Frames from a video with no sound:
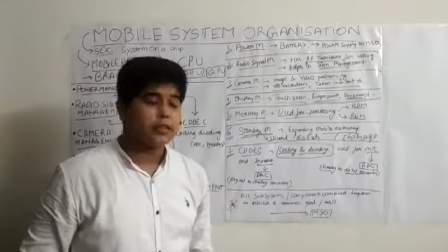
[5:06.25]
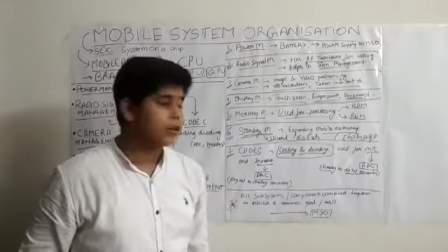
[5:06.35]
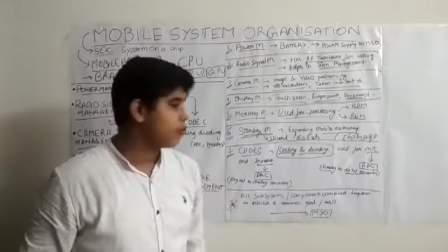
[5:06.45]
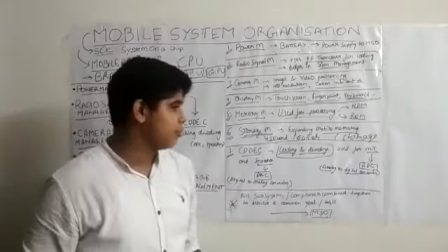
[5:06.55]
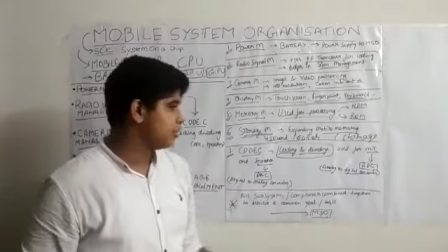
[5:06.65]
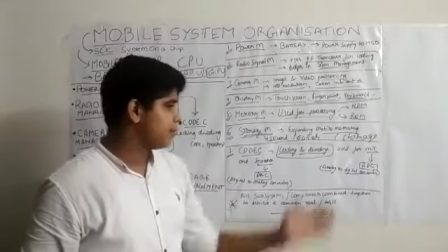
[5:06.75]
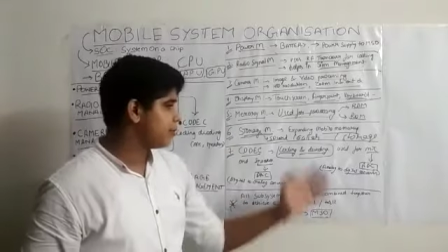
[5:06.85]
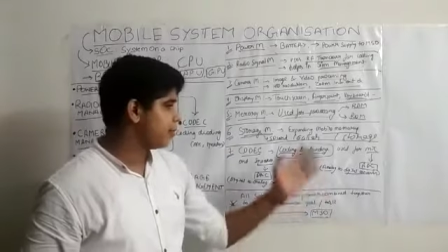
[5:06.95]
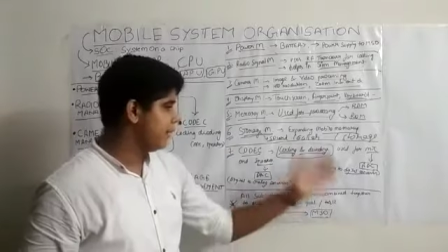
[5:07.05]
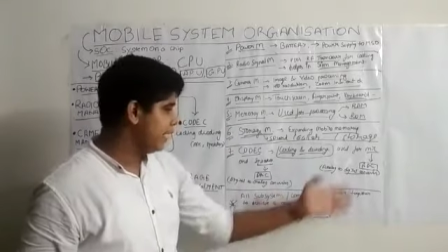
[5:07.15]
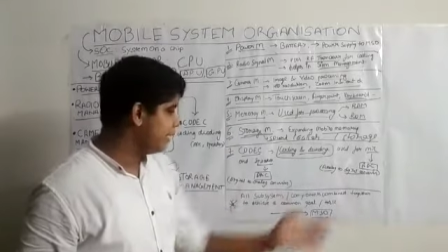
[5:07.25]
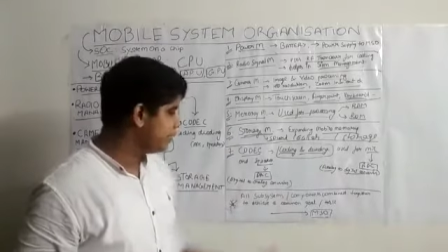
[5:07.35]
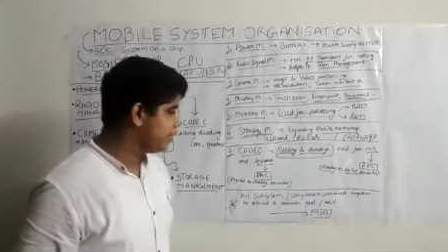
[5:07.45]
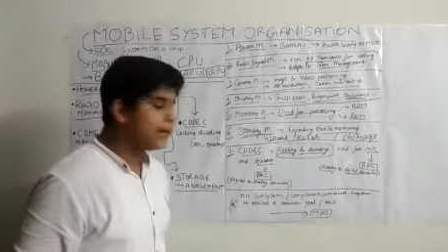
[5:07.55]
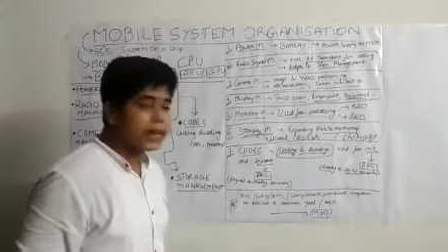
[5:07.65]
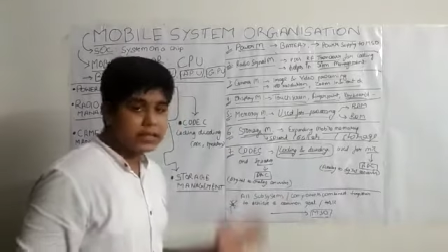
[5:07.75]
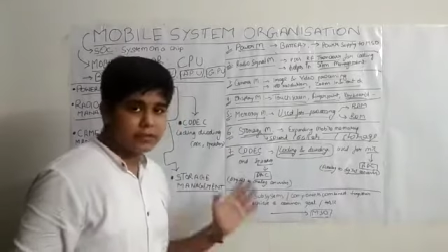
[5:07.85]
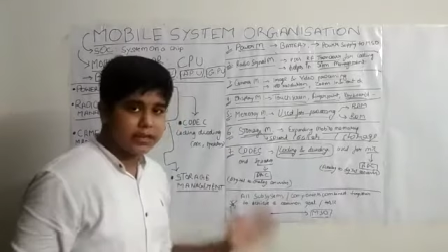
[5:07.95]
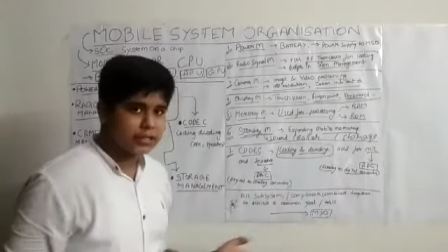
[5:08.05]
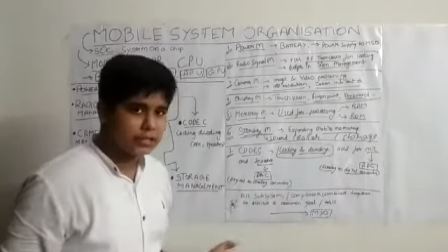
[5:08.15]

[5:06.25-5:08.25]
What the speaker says: the concept of ADC as well as